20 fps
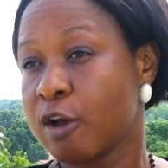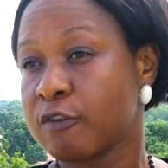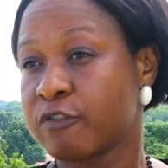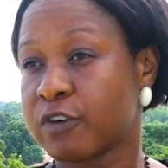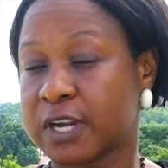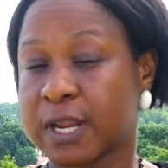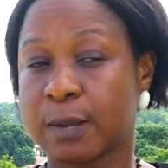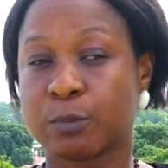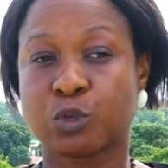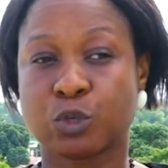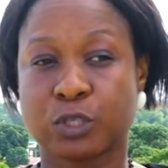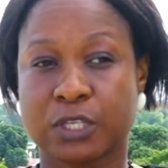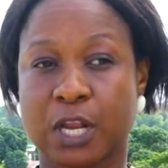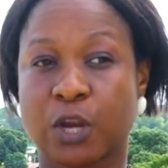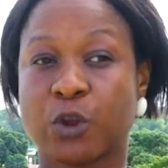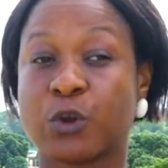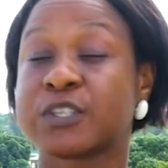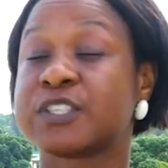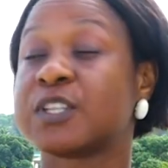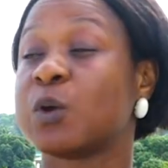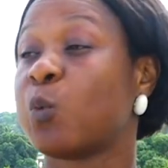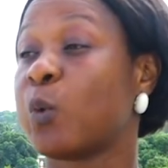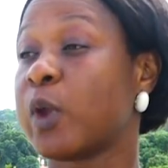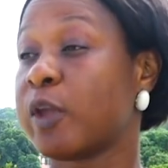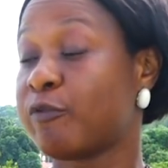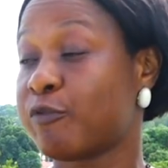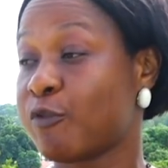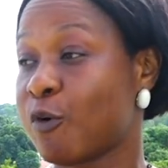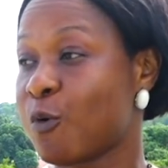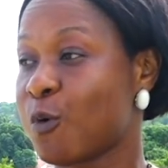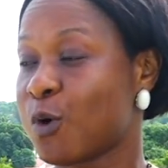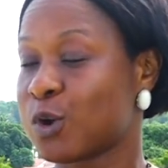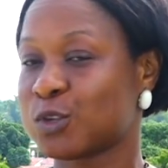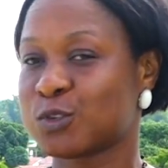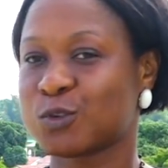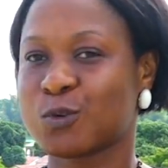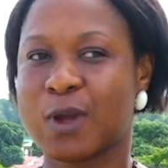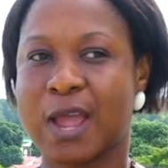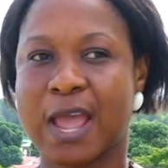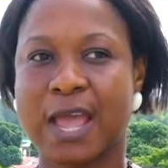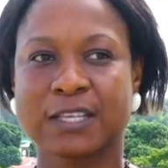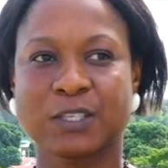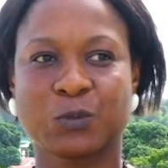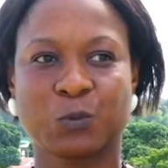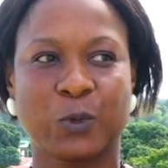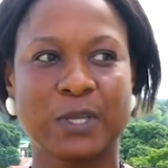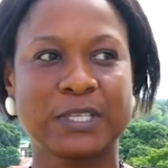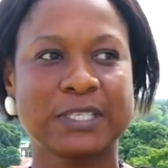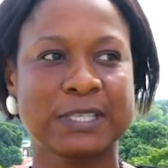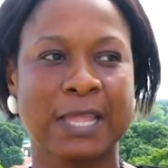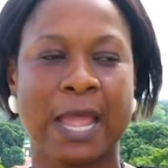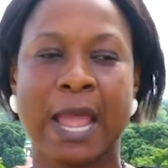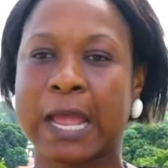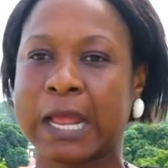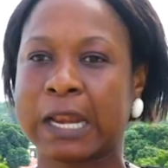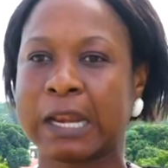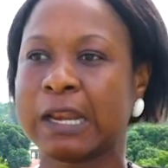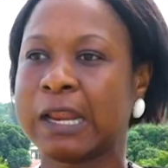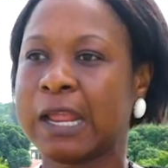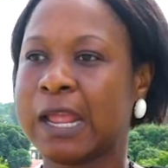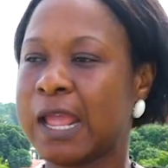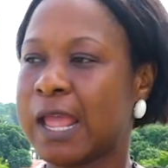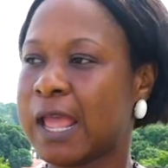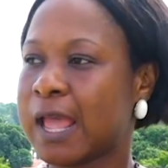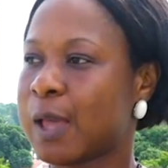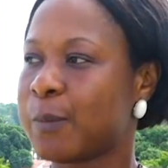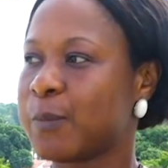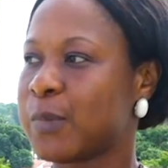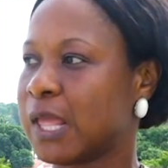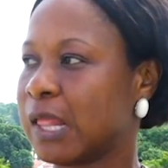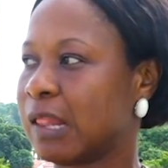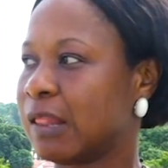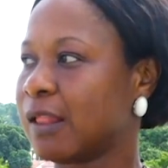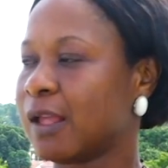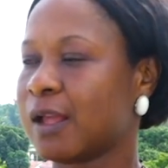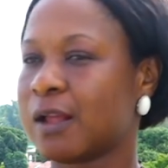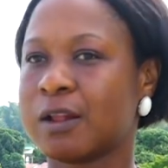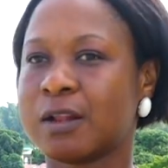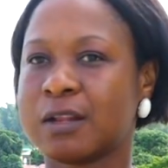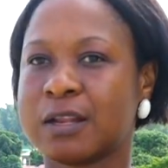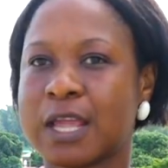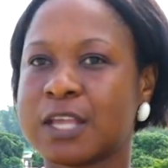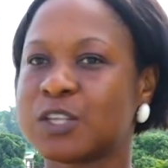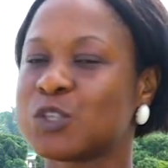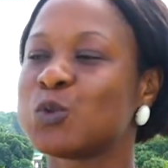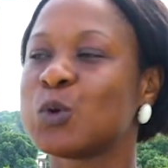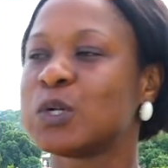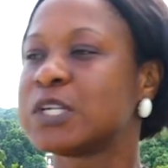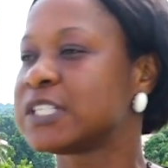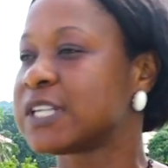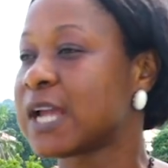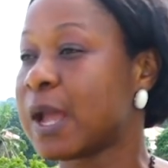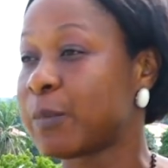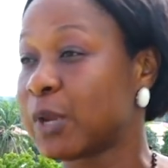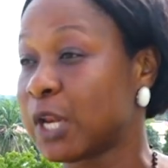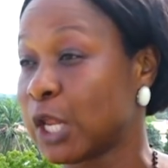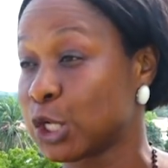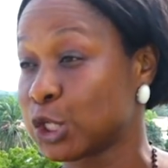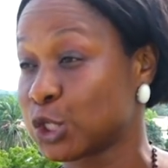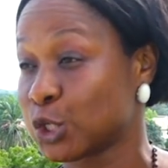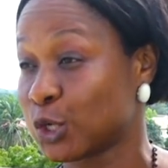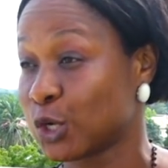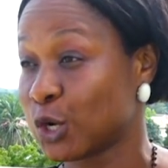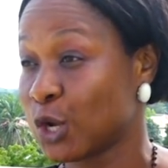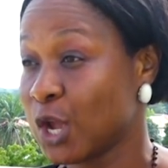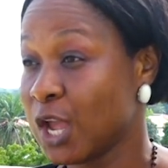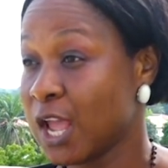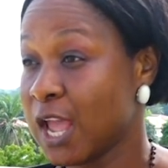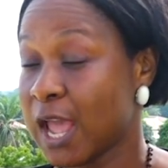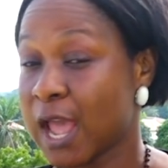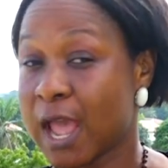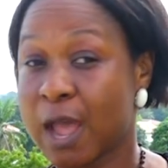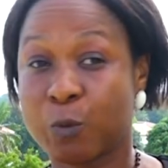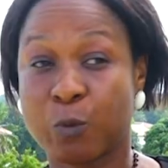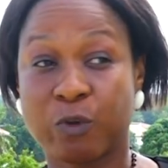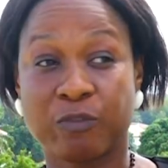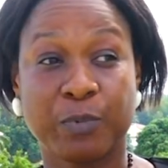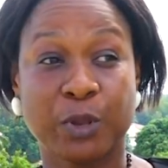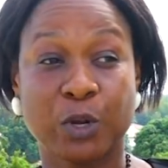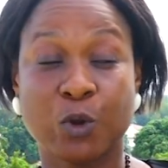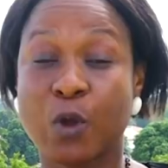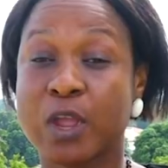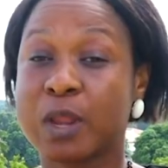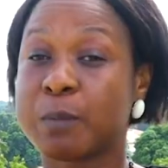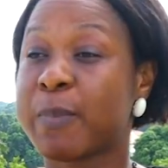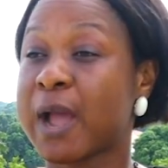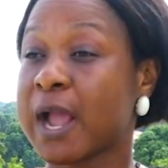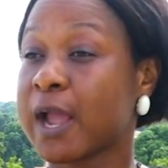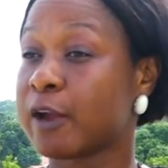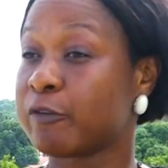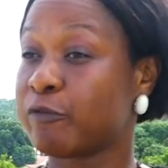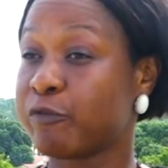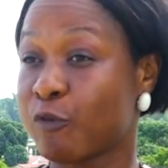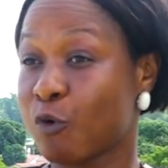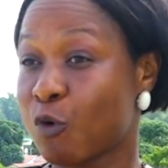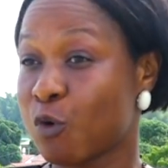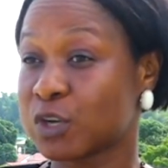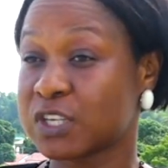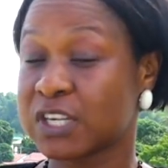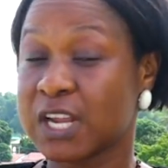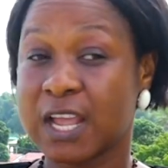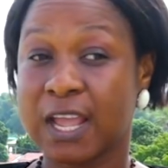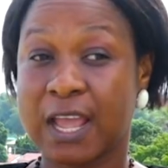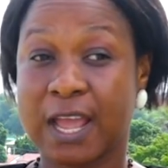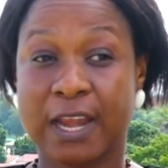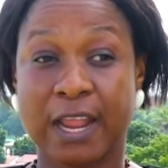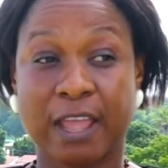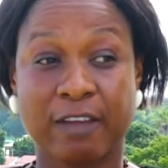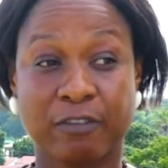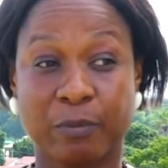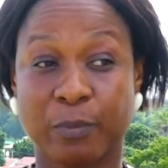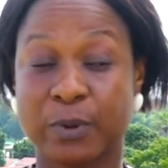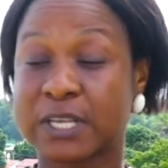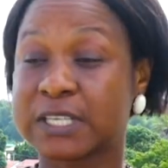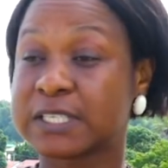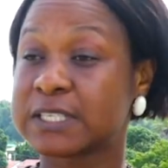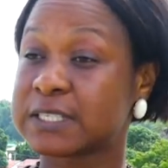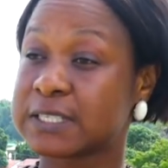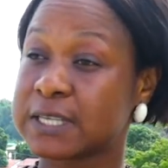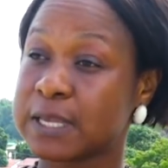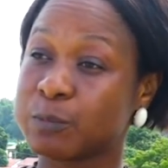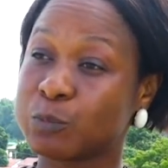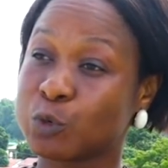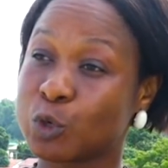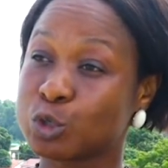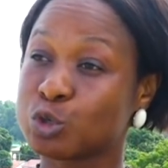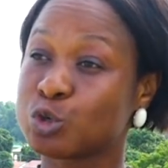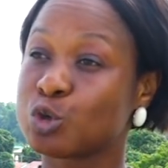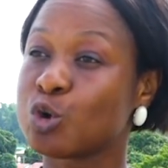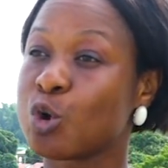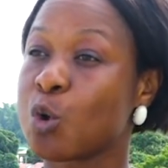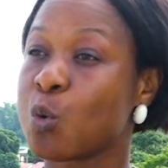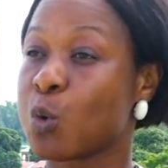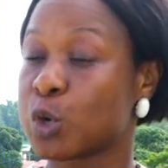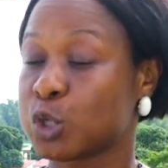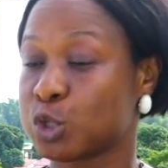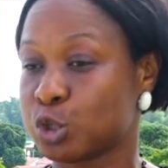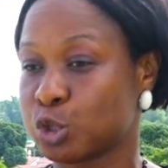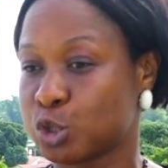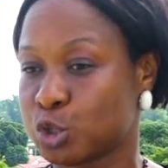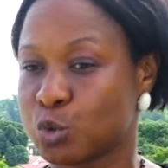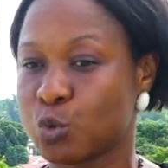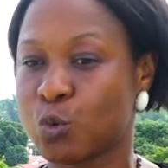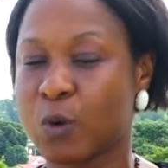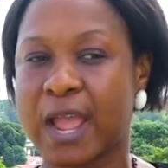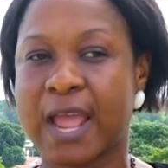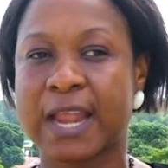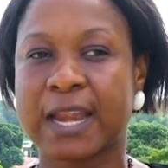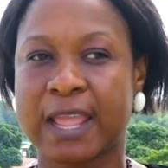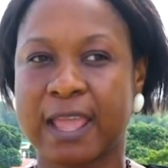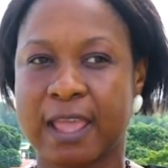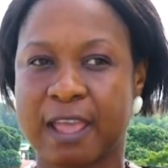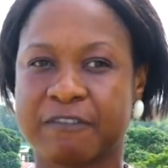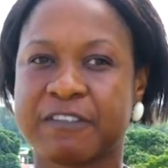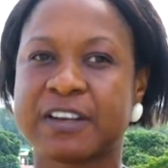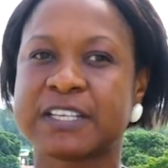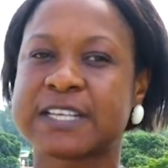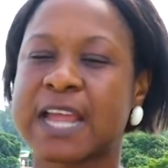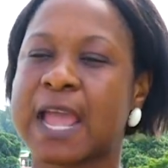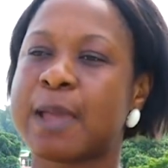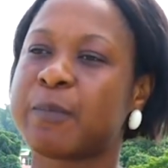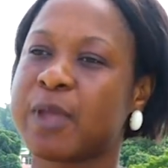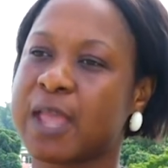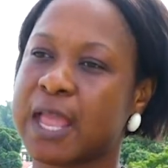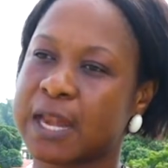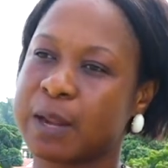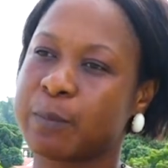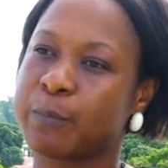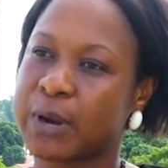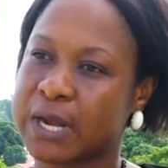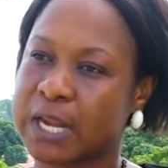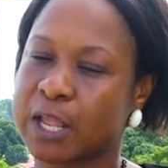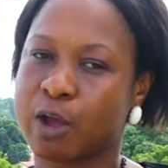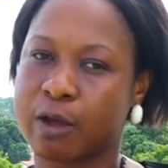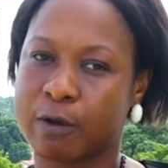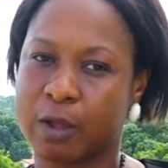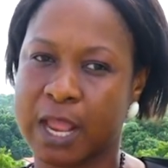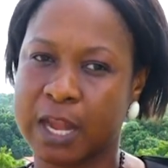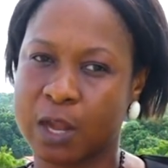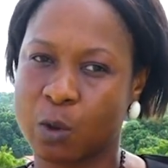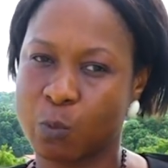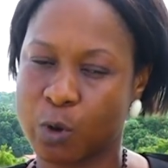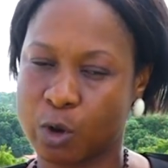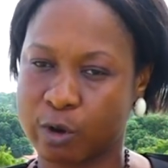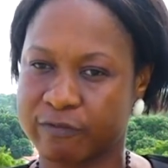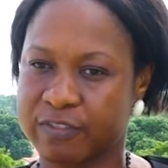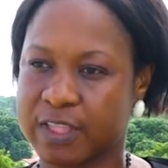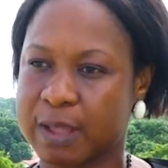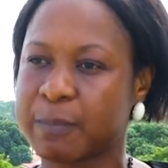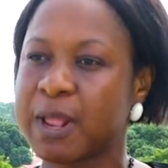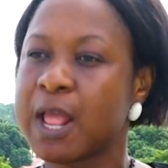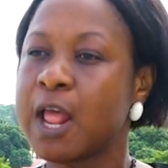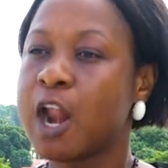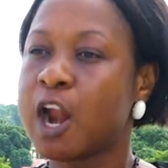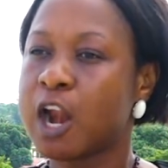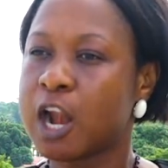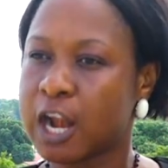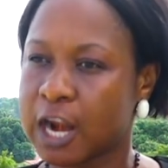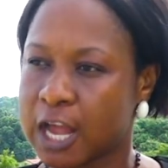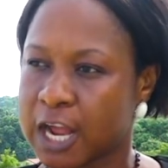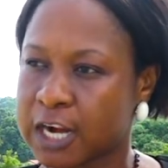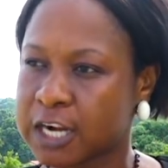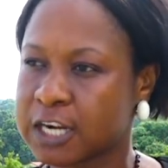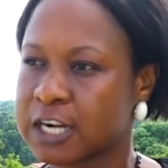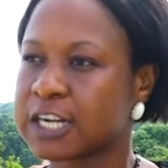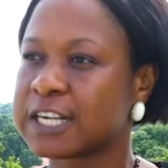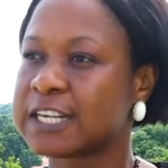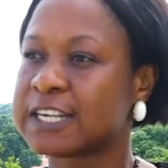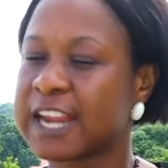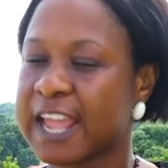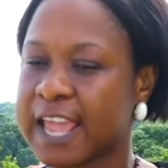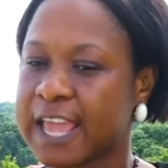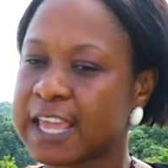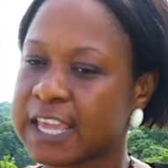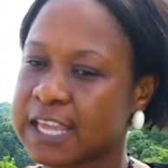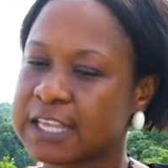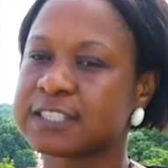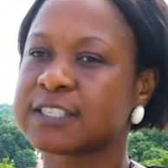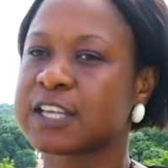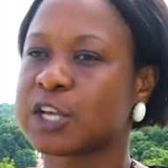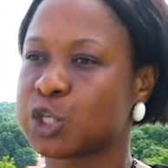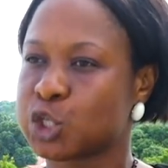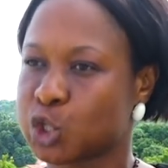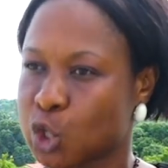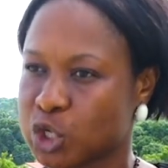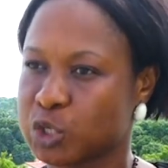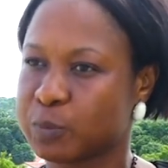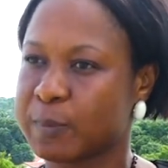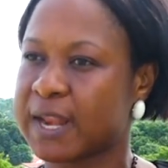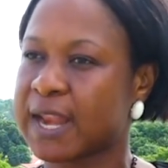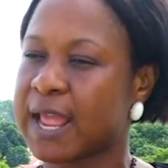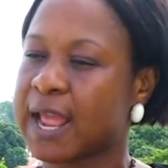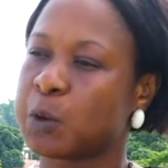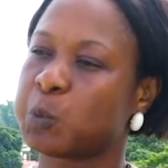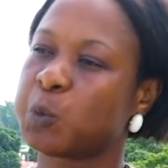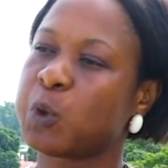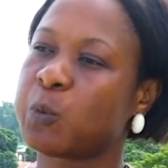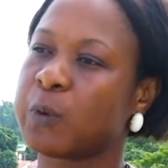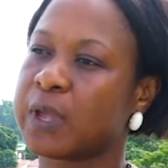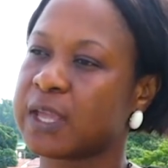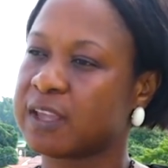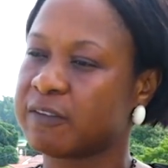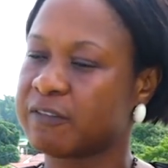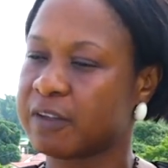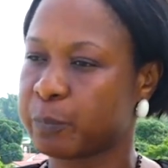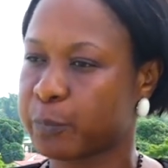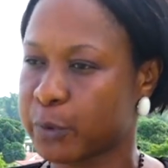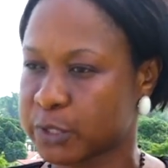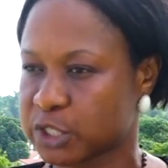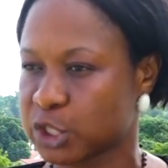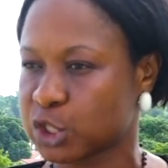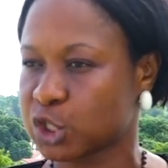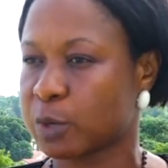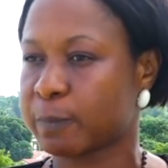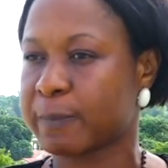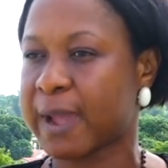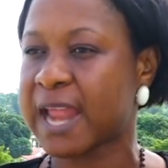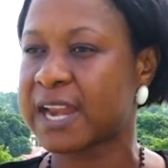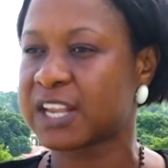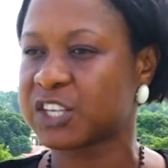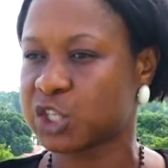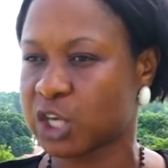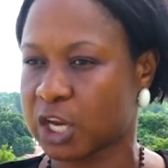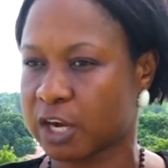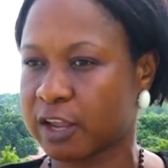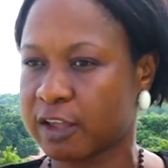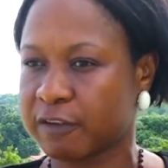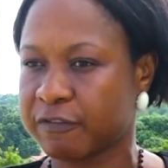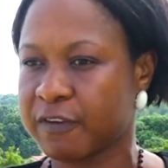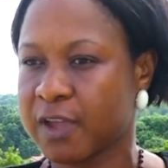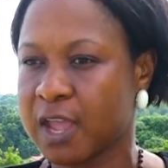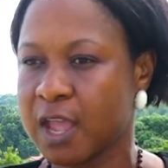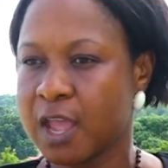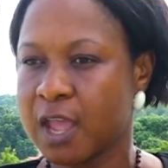for them to tell us the way forward. So as we stand, I mean, there is no determination. We've been going back and forth, and everybody seemed not to know what to do. And every time any one of them learned that there is a judgment, and we were given possession by the sheriff,